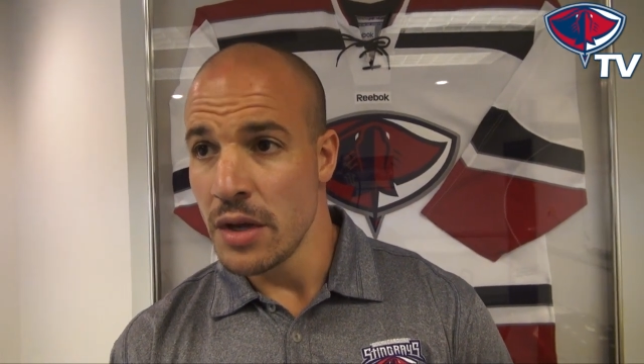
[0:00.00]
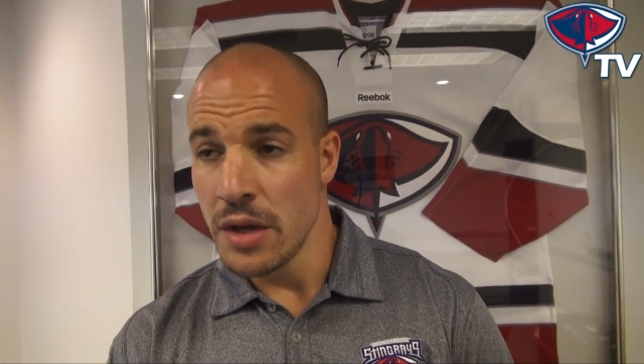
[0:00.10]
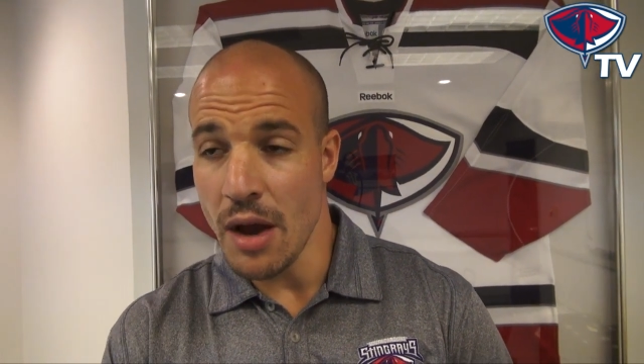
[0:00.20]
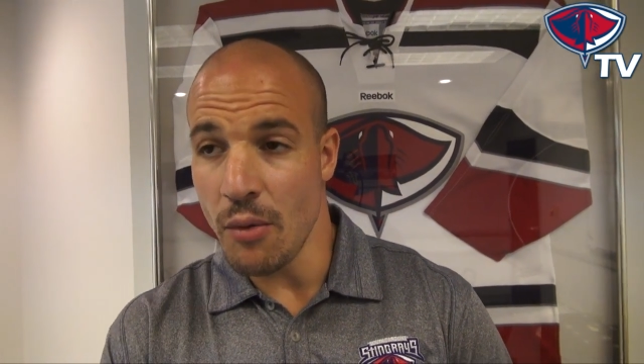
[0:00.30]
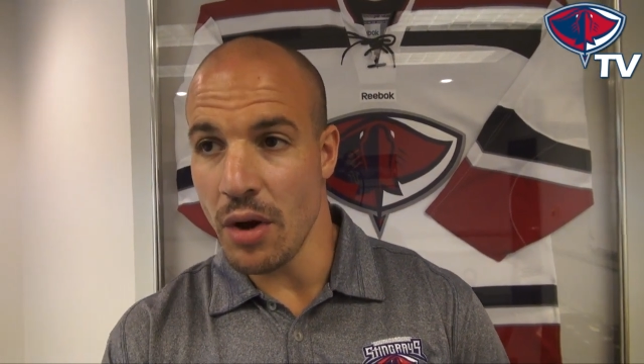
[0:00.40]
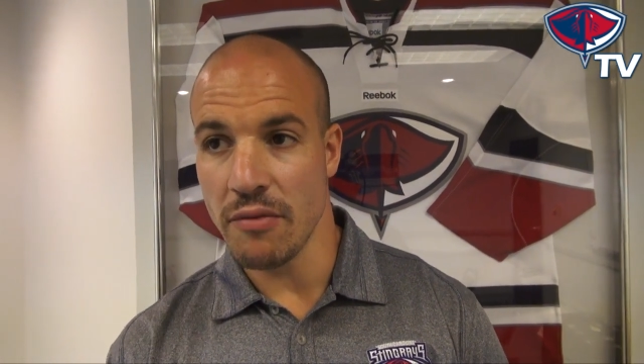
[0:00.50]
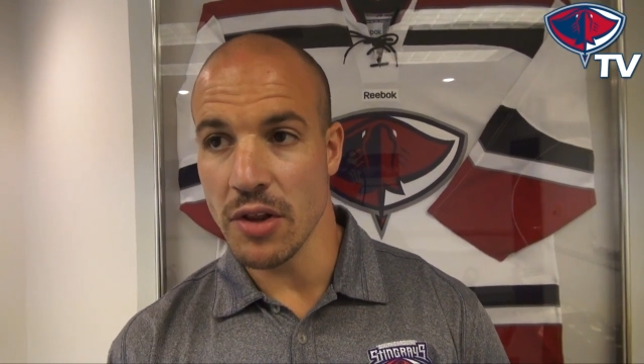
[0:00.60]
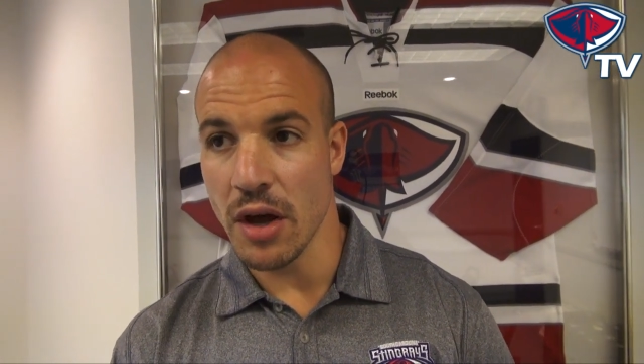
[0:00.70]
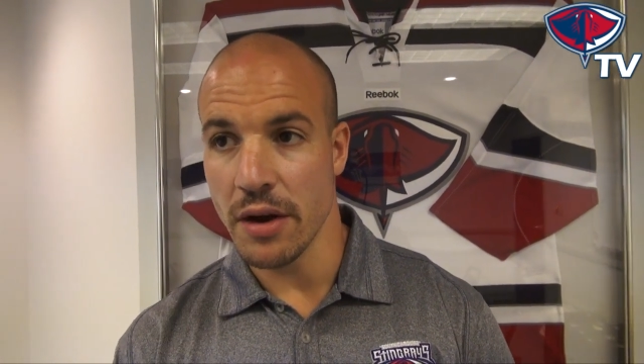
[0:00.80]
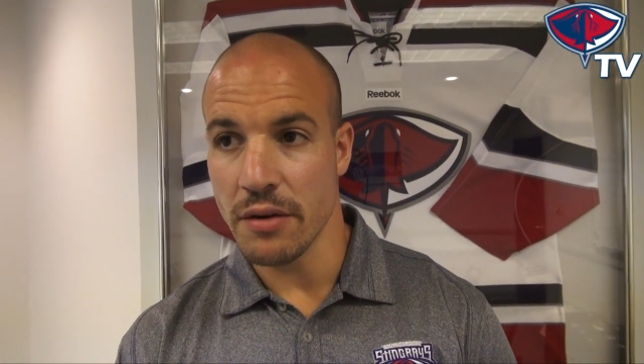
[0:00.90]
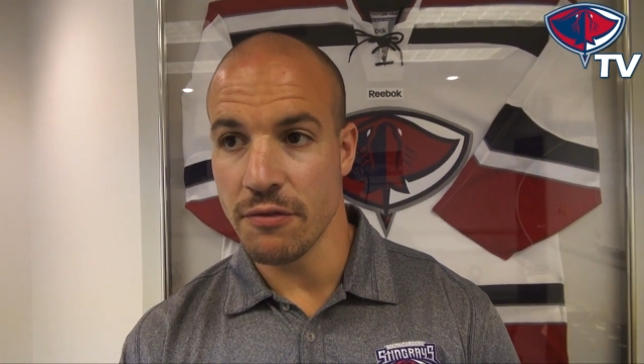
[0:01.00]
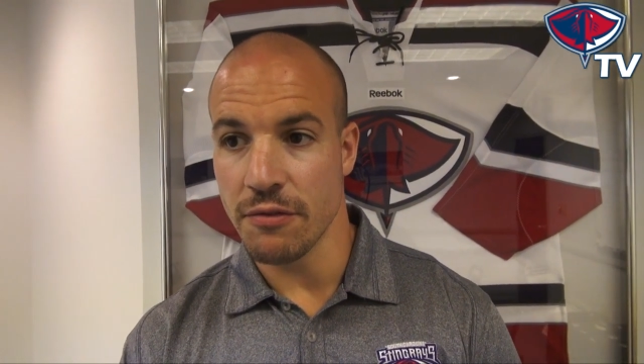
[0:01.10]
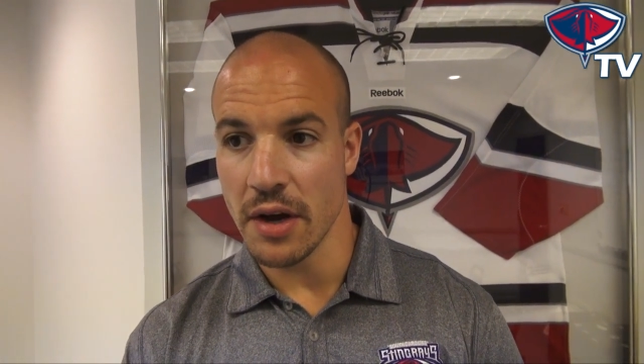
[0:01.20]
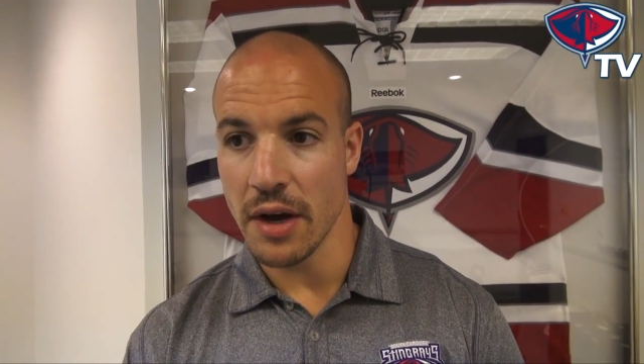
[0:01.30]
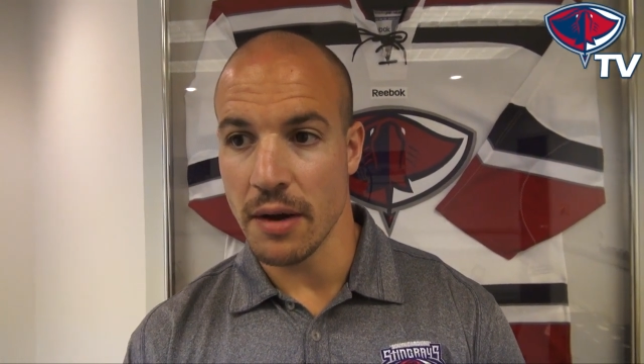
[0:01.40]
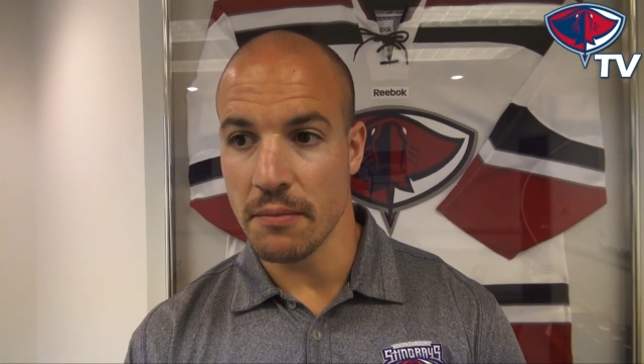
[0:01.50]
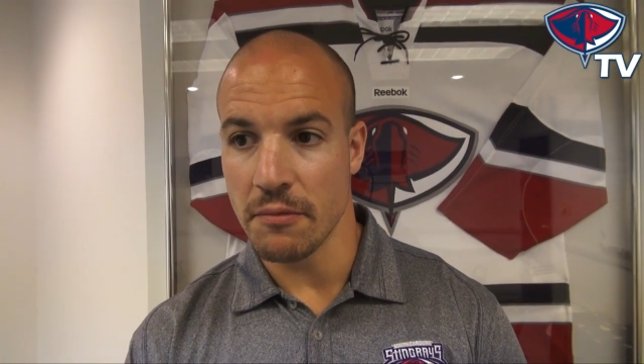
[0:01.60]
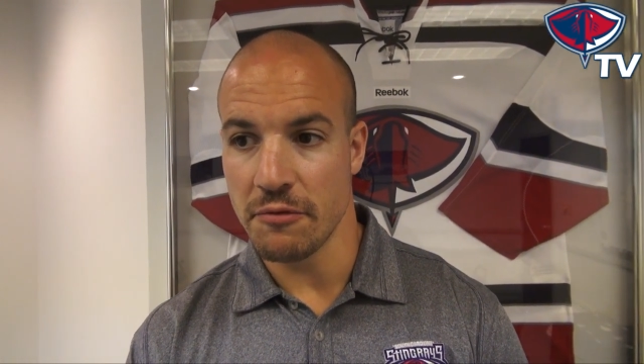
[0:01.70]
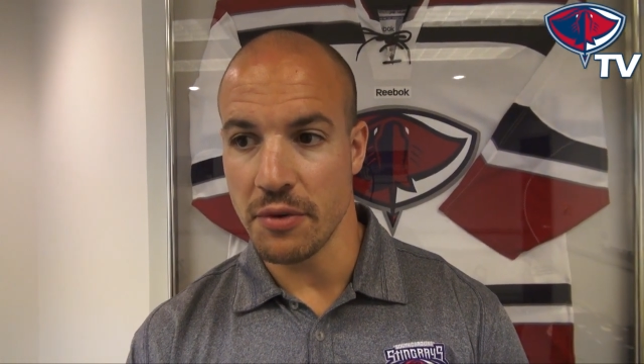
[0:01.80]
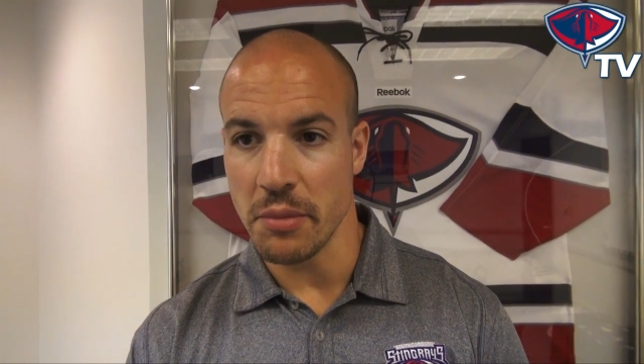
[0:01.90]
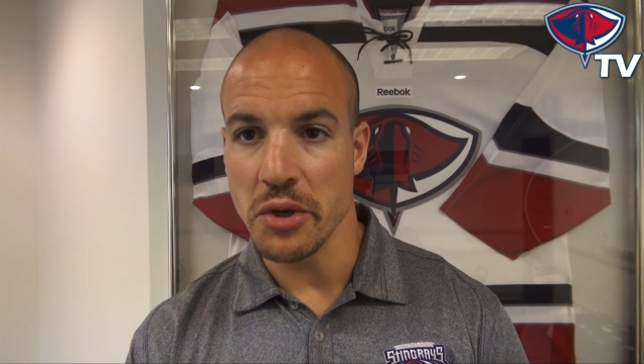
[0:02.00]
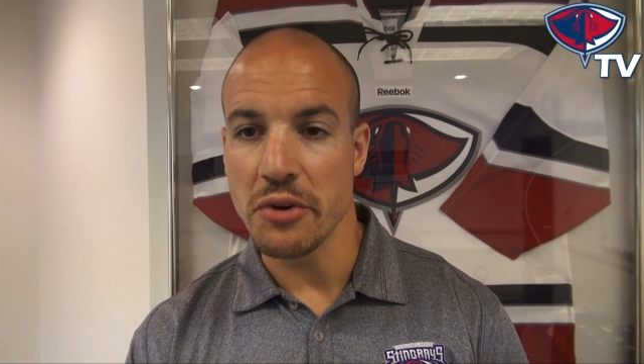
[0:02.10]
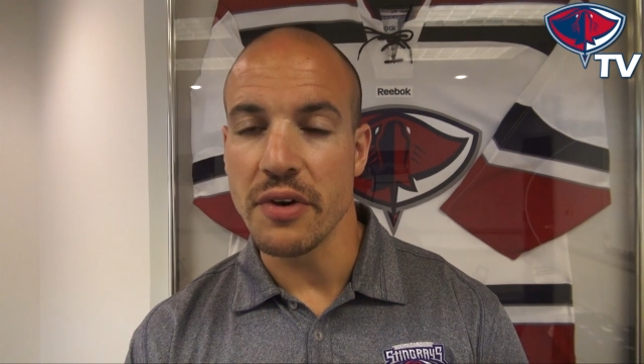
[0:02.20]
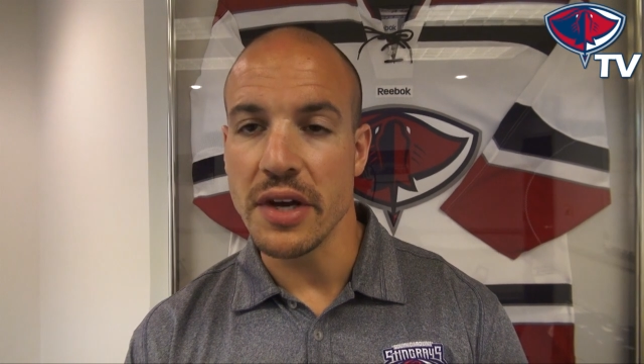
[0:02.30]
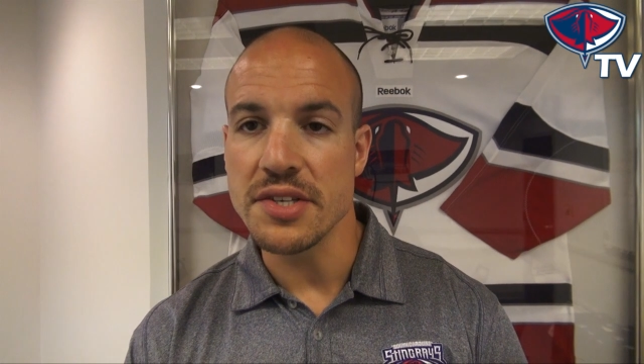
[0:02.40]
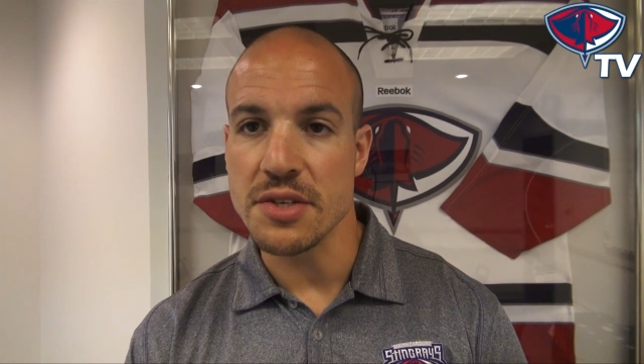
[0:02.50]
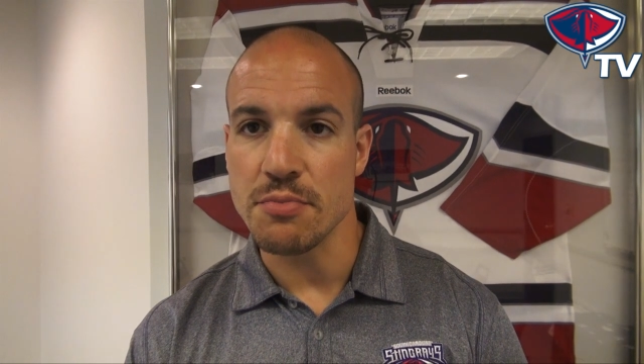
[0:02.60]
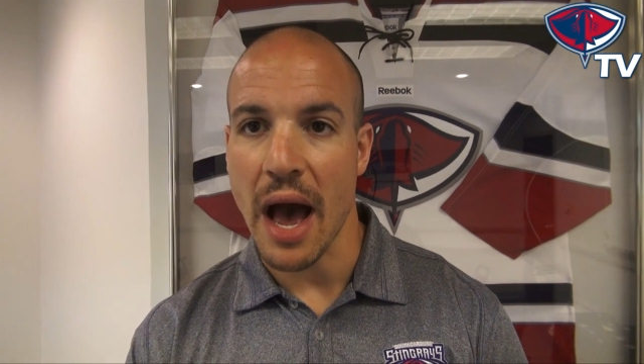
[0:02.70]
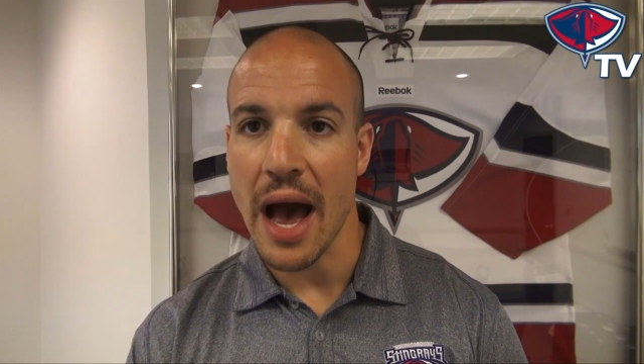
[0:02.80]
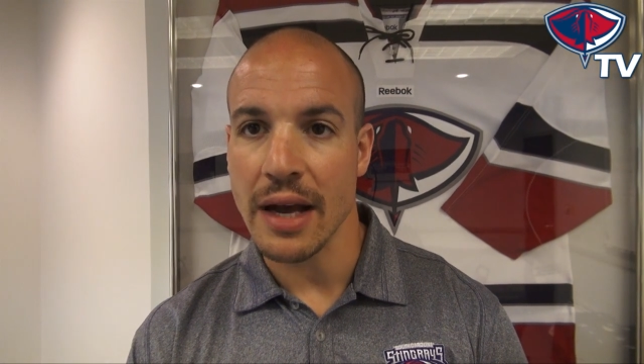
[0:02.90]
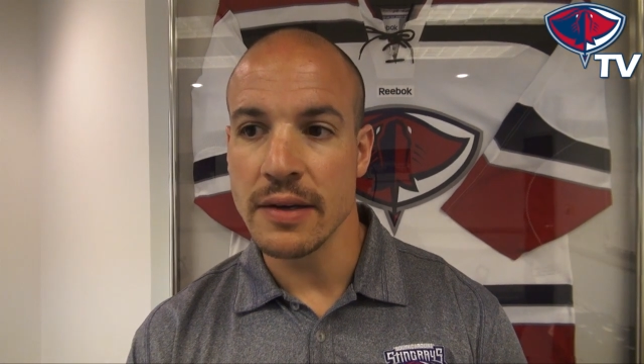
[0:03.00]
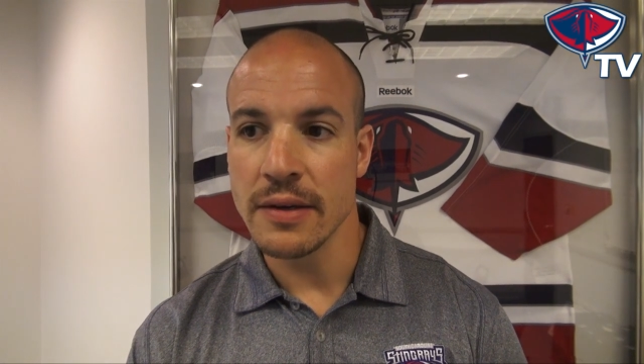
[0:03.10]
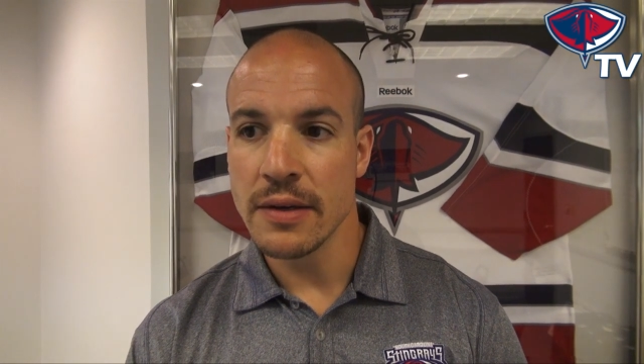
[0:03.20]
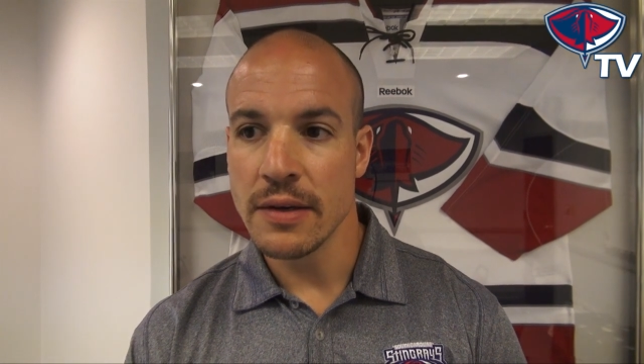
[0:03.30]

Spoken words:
Yeah, we'll have a lot of familiar faces back